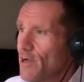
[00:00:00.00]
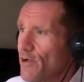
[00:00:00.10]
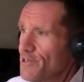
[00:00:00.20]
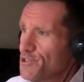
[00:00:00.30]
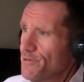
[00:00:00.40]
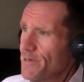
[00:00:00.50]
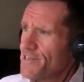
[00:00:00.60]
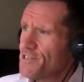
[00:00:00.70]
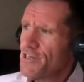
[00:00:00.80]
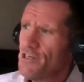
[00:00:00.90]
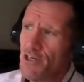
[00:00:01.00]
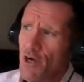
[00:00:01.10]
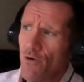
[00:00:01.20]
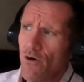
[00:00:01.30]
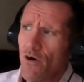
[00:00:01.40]
Hi Stuart, is
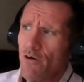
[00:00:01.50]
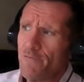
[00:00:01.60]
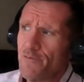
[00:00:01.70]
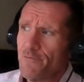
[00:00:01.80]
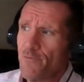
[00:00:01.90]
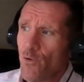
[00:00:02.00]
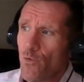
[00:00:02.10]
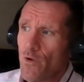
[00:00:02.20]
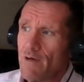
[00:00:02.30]
TGL offered for all